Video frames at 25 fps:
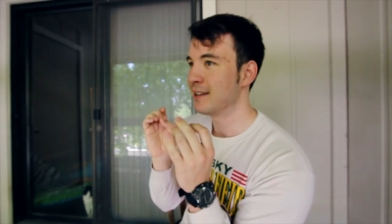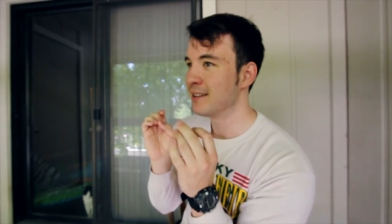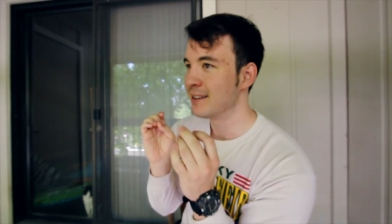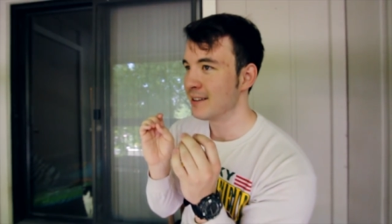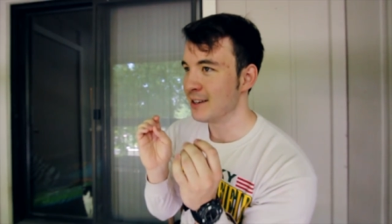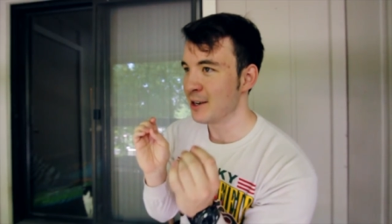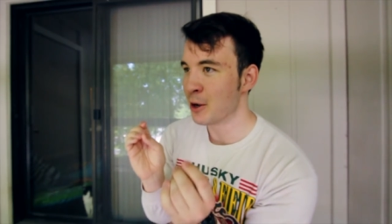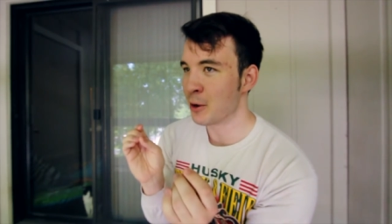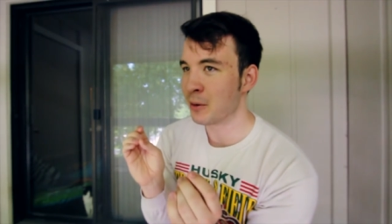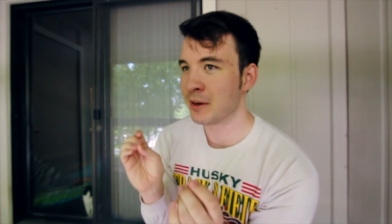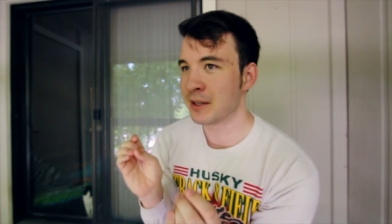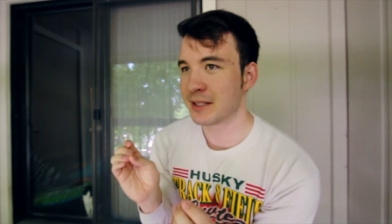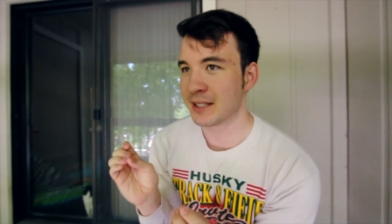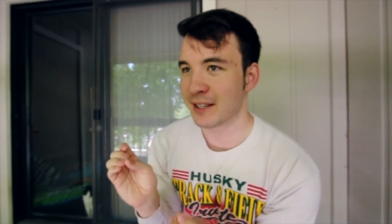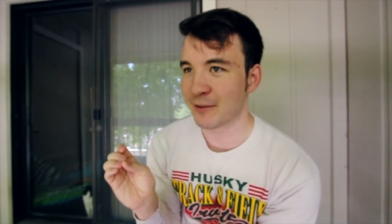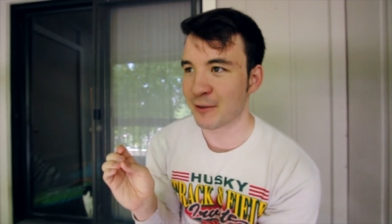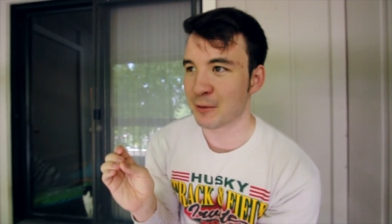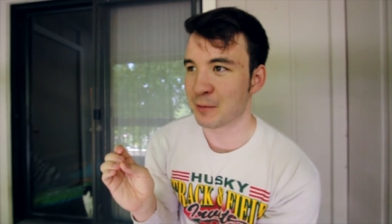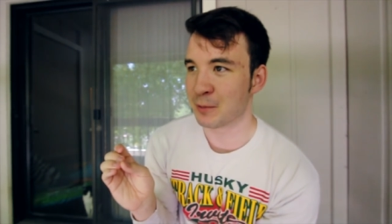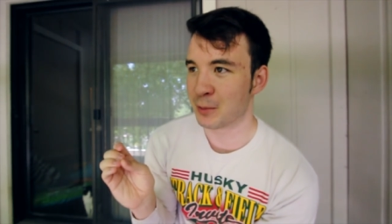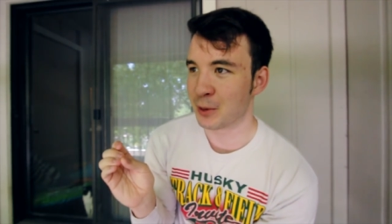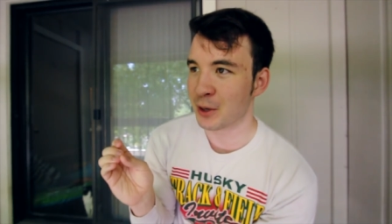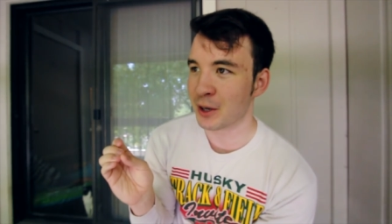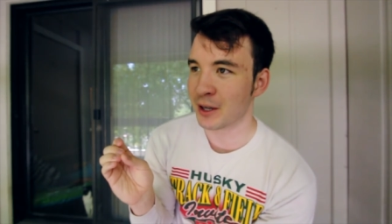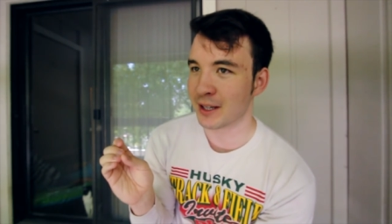no one has ever
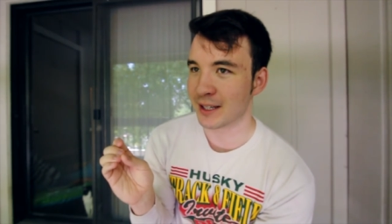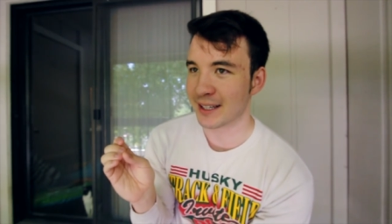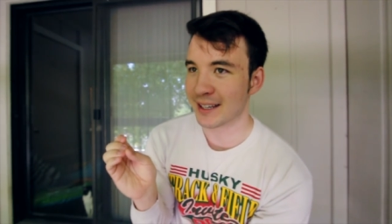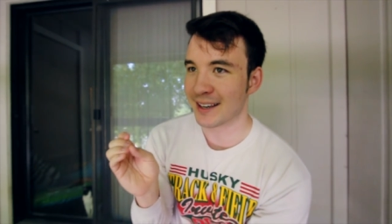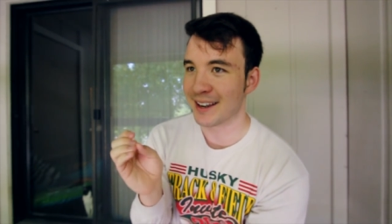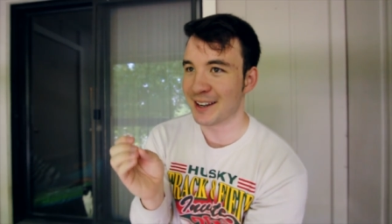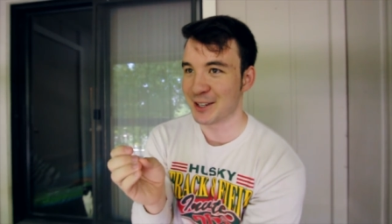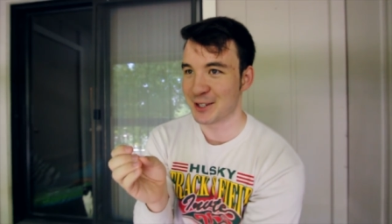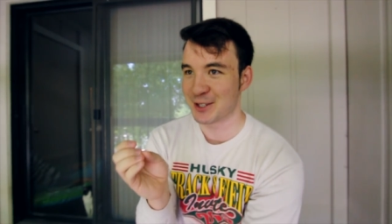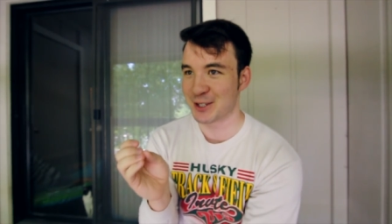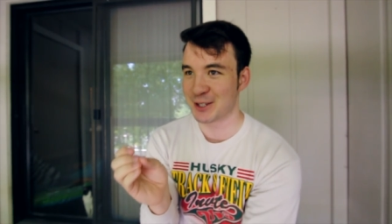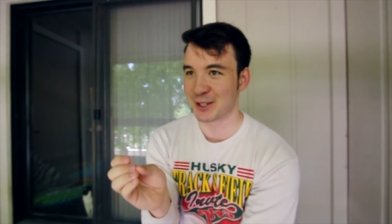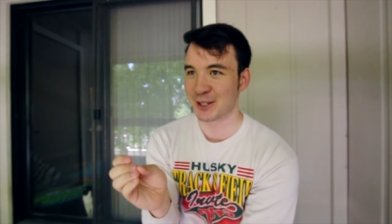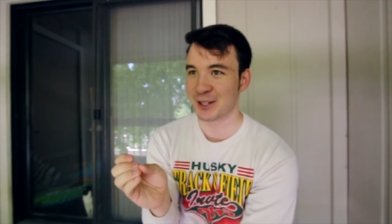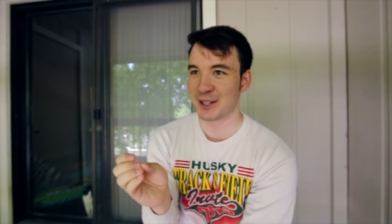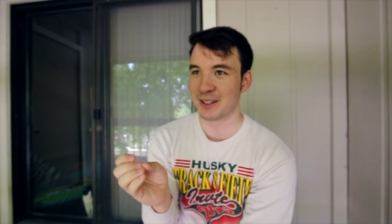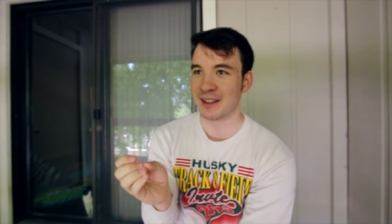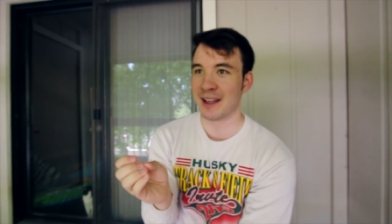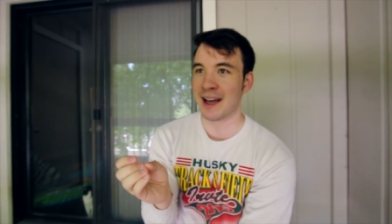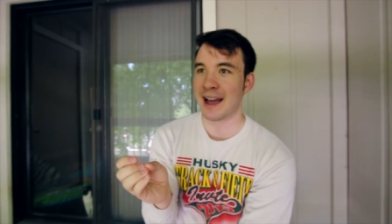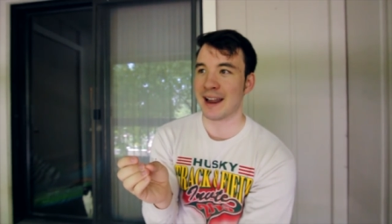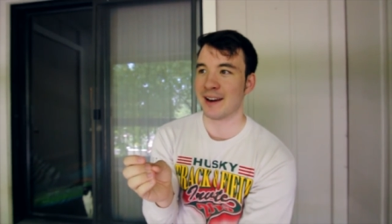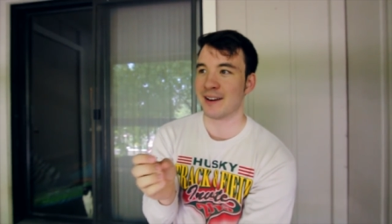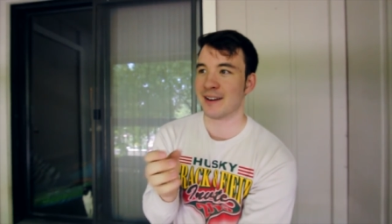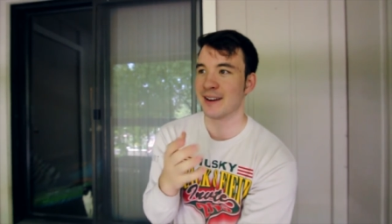put a sugar
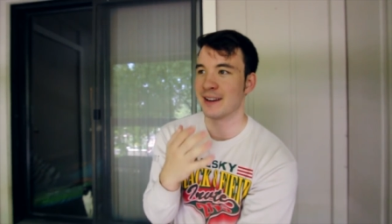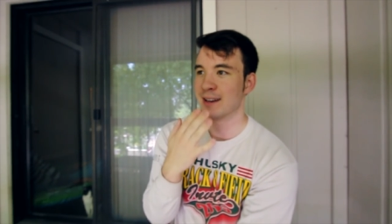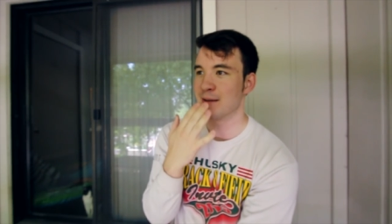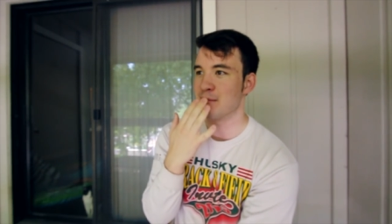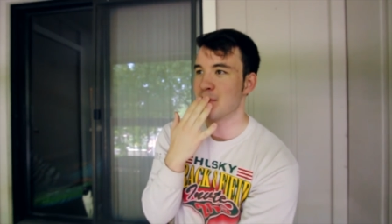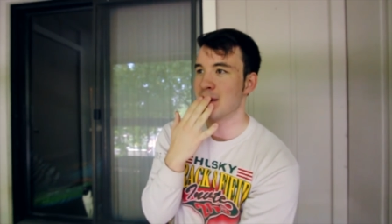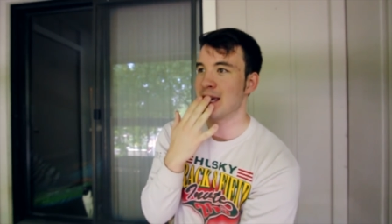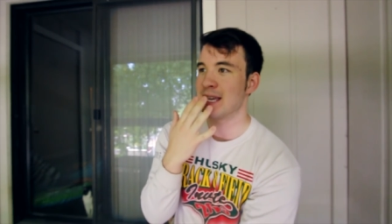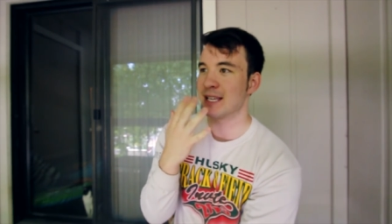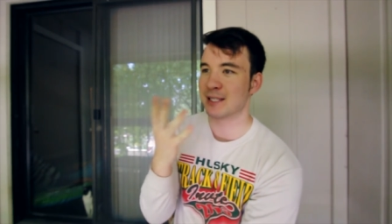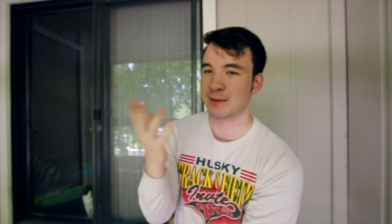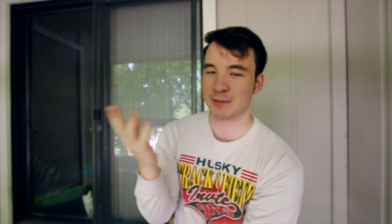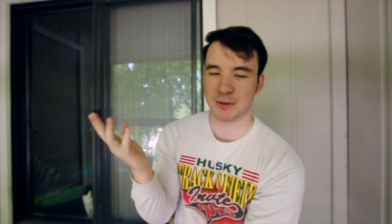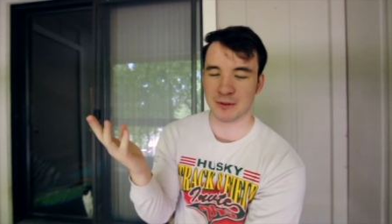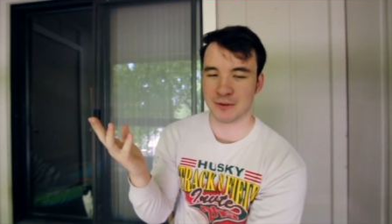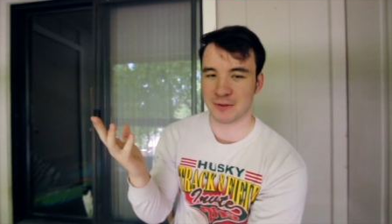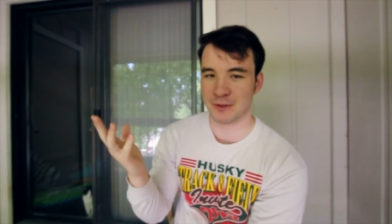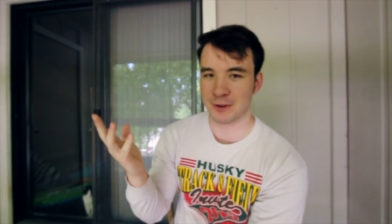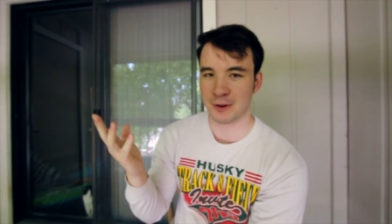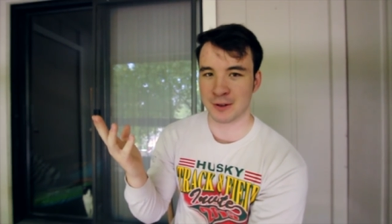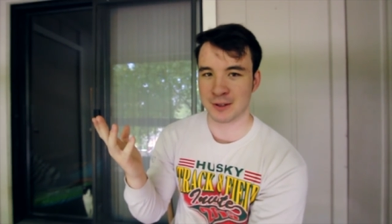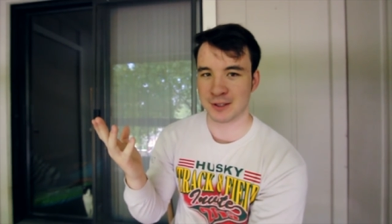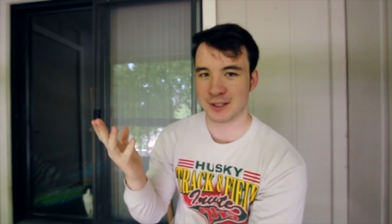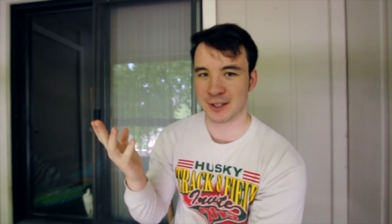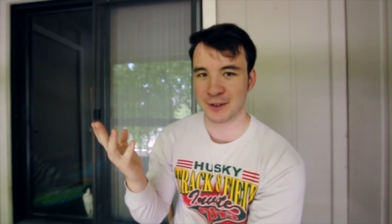glider in a maze
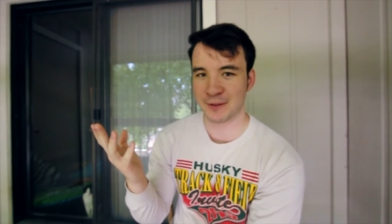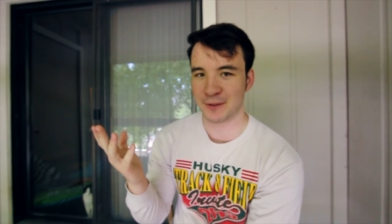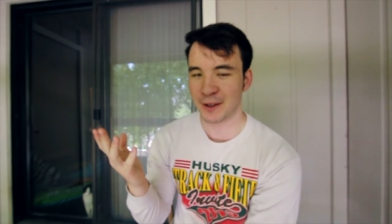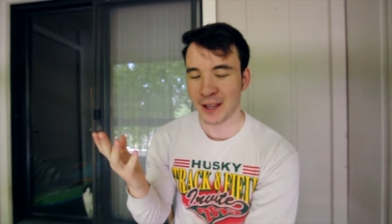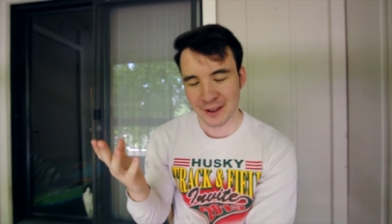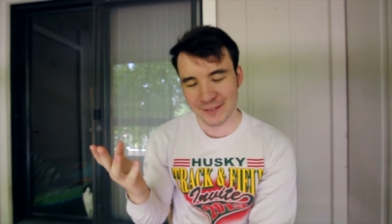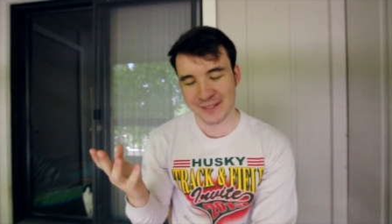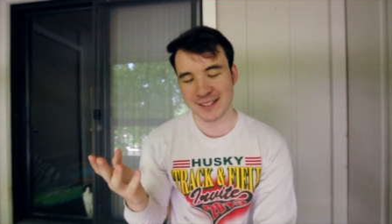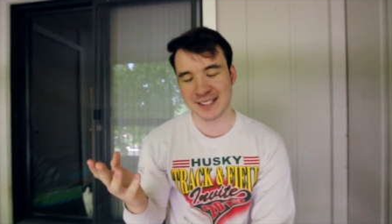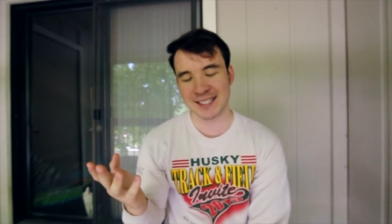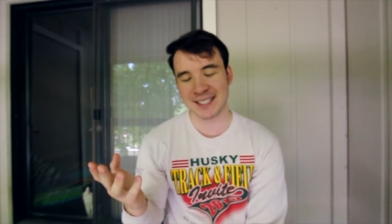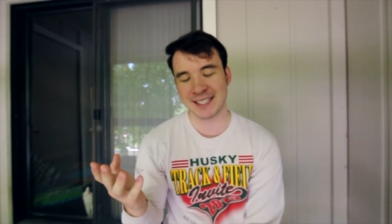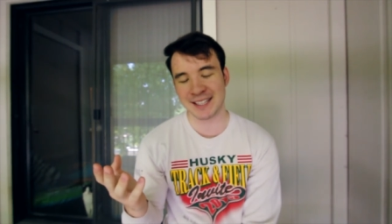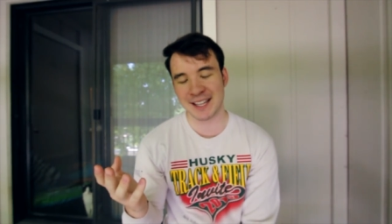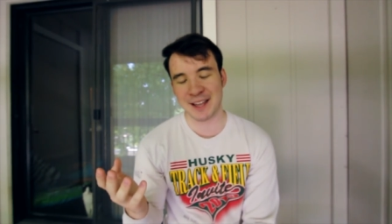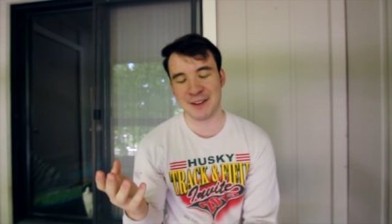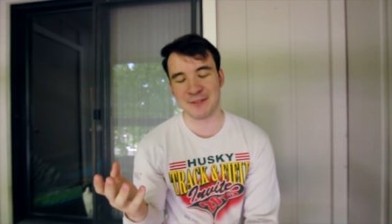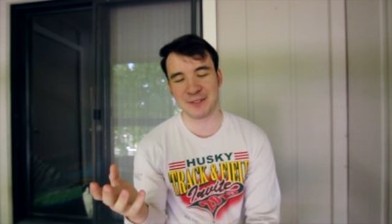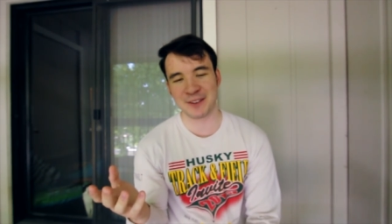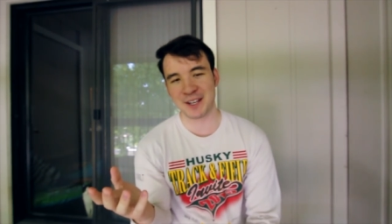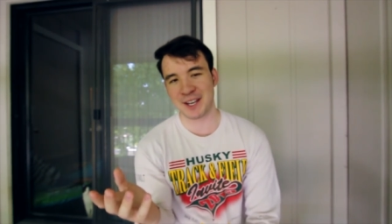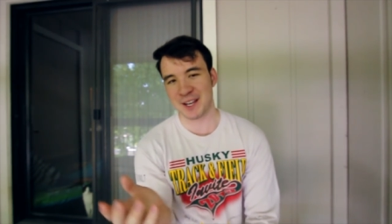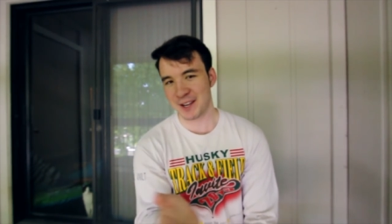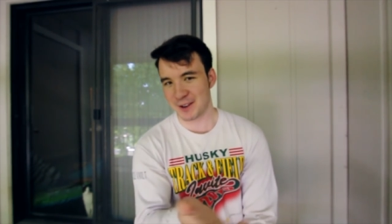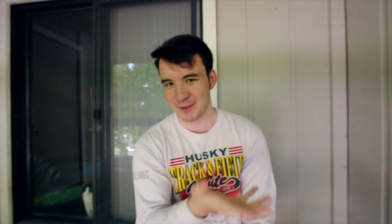before, so if you haven't seen that
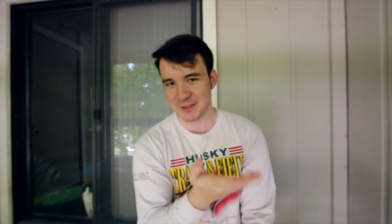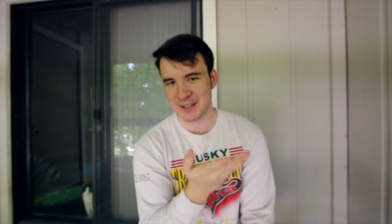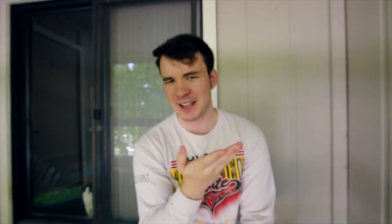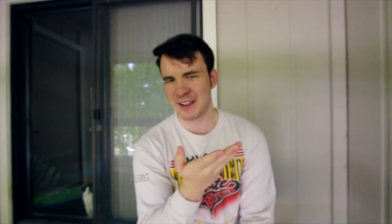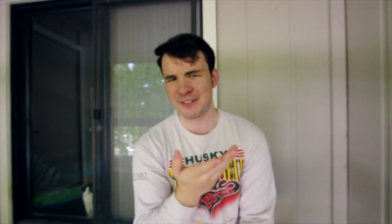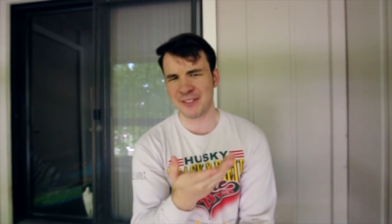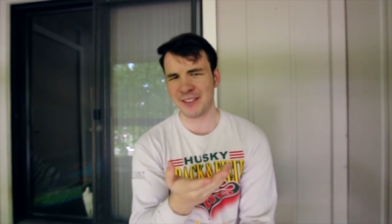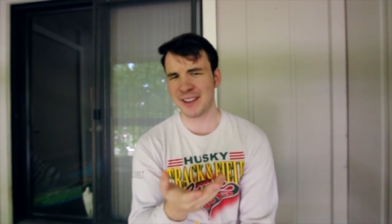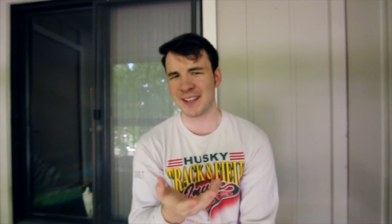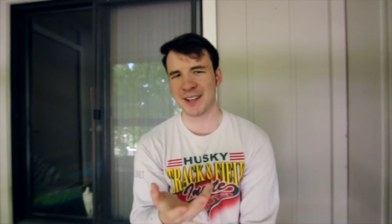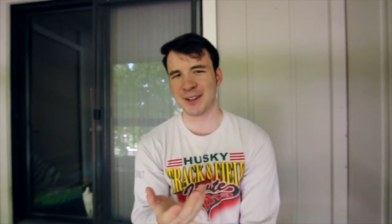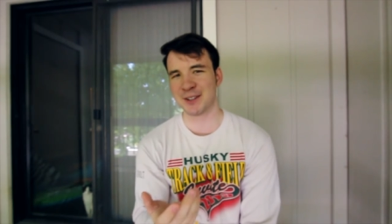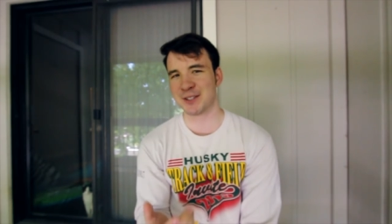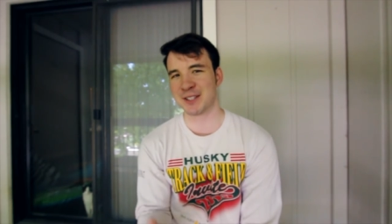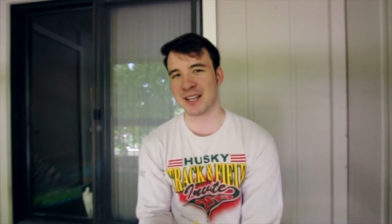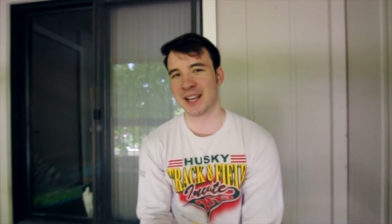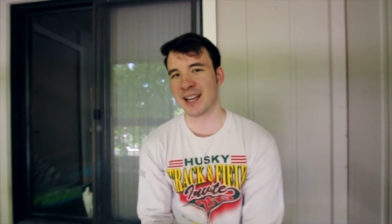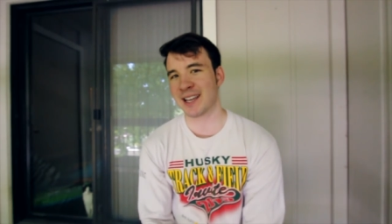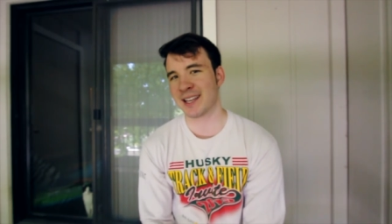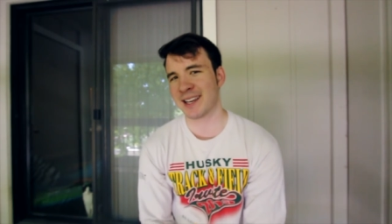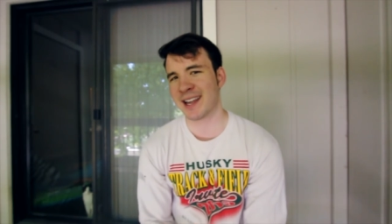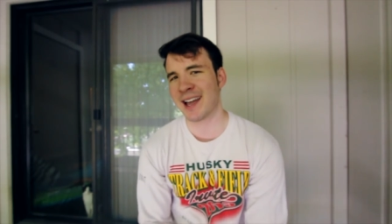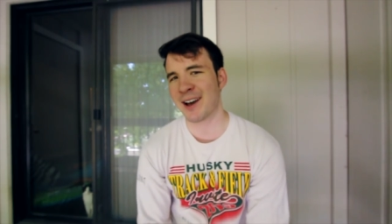video, definitely go check it